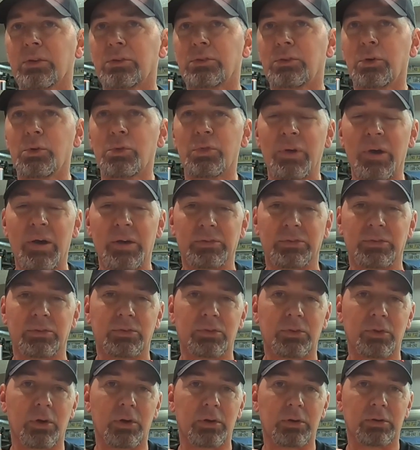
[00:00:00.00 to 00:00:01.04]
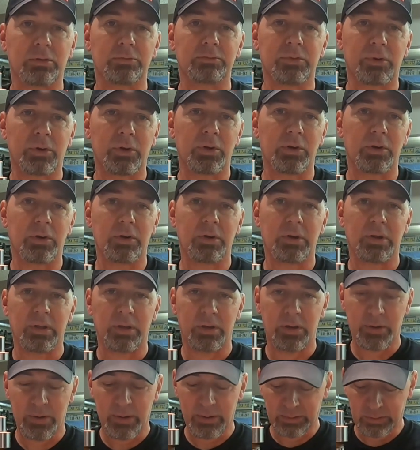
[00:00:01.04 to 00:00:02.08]
2000 stall converter
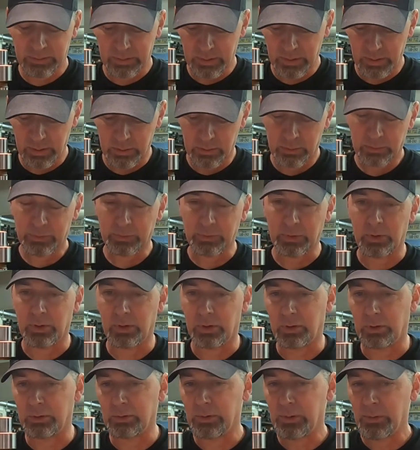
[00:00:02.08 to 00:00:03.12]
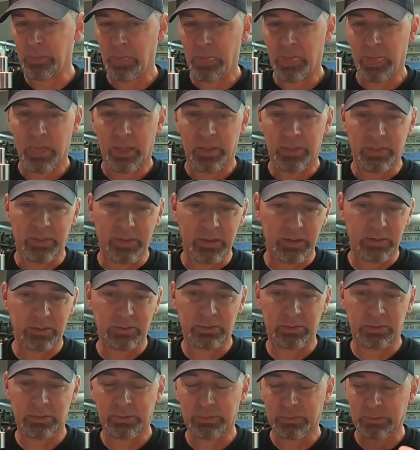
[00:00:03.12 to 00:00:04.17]
in Hussey, so
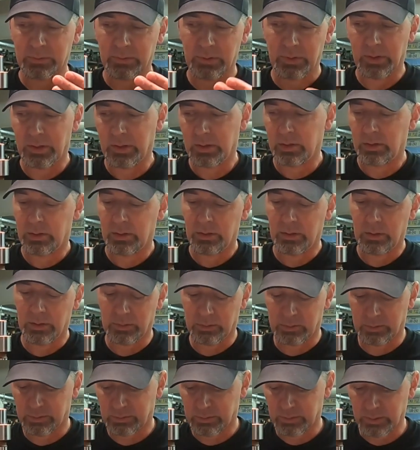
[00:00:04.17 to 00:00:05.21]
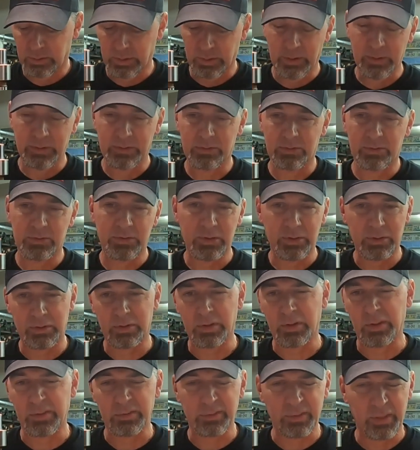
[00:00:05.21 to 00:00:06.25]
this needs just
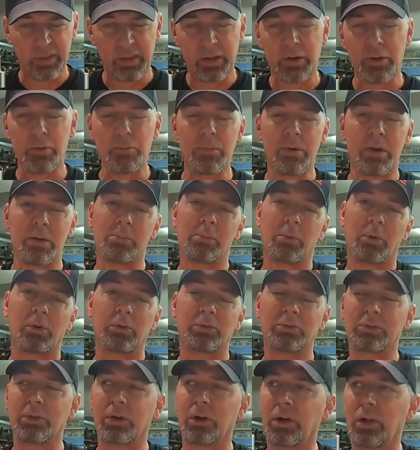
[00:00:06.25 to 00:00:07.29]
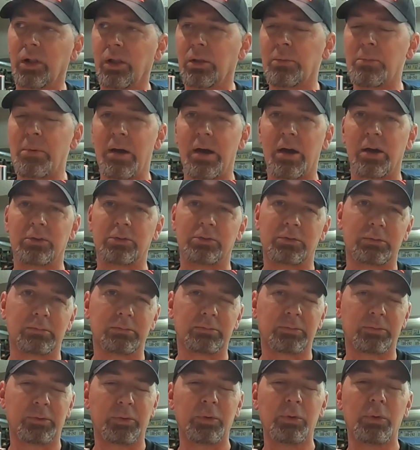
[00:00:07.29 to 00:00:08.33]
a little bit more stall, about
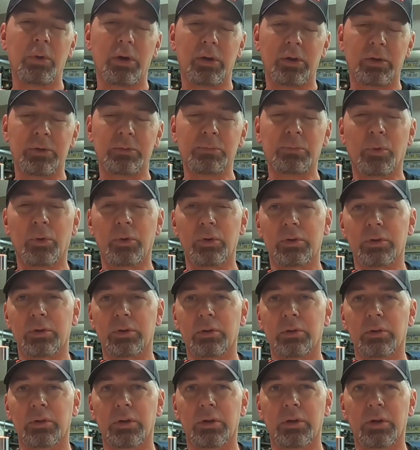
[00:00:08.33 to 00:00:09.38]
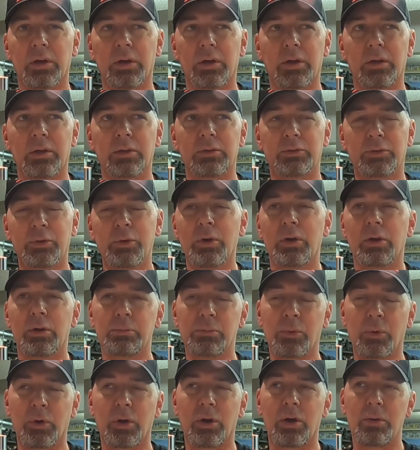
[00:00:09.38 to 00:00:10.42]
200 more
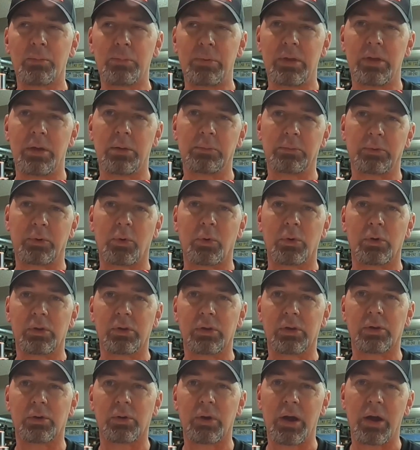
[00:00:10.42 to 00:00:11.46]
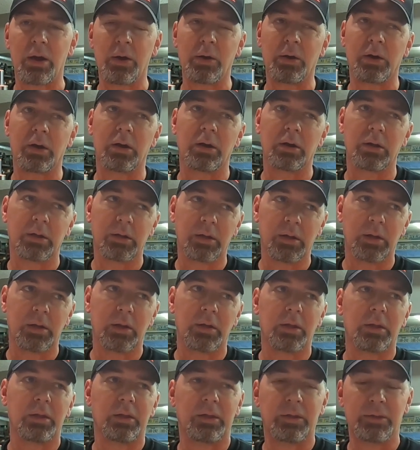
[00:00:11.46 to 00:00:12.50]
RPM according to Crowder.
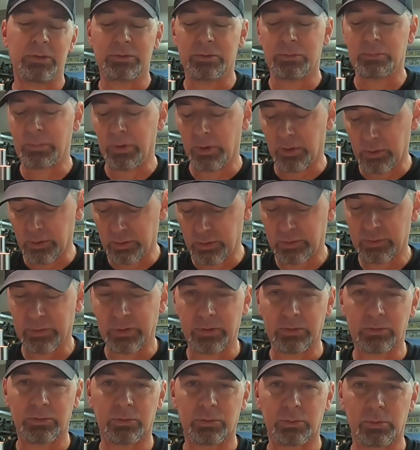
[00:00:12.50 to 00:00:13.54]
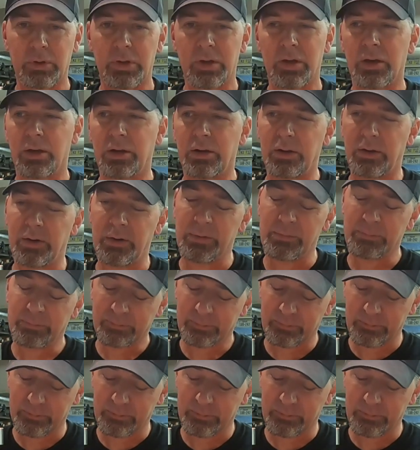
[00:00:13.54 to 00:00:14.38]
Engine builder says 300.